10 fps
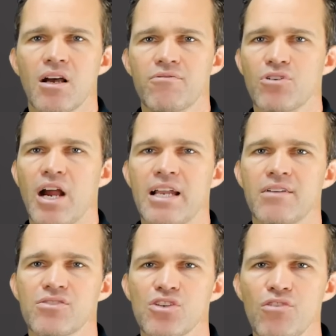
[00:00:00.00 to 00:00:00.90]
a variety
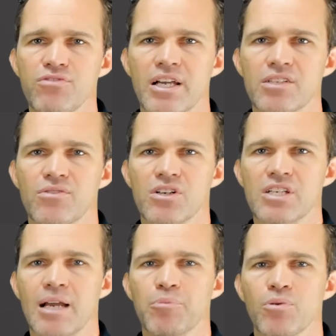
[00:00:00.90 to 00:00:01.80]
of snowflakes, for
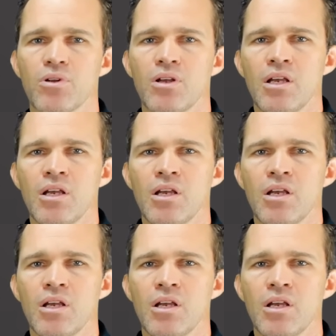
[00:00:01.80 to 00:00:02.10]
example.